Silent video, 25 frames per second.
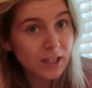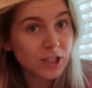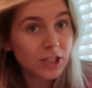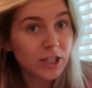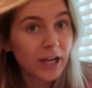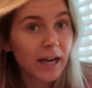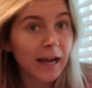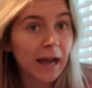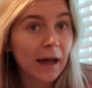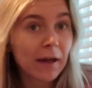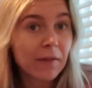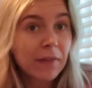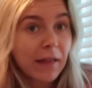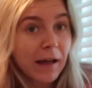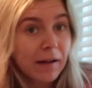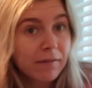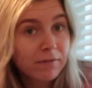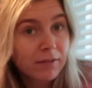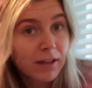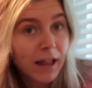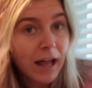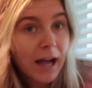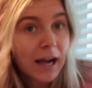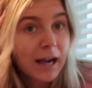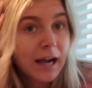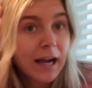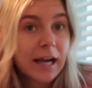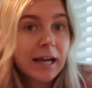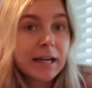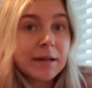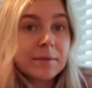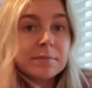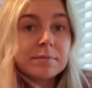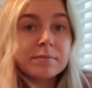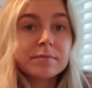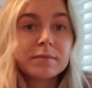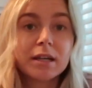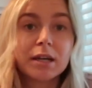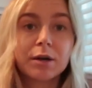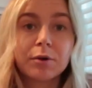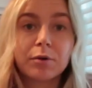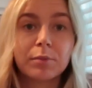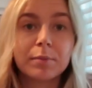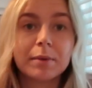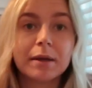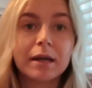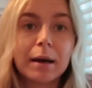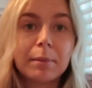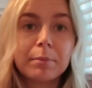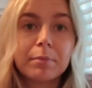check out that vlog. It
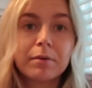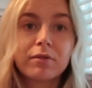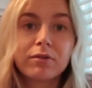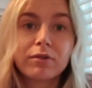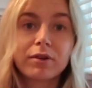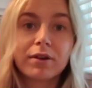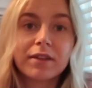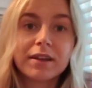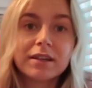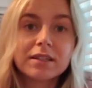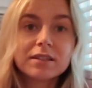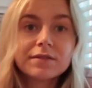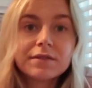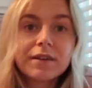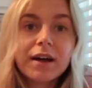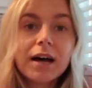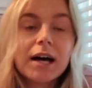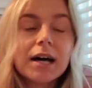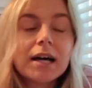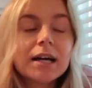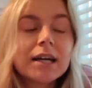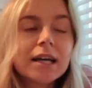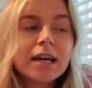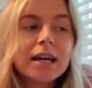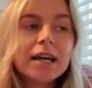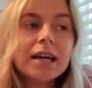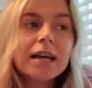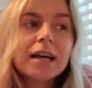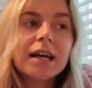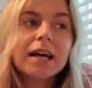will be up before this vlog.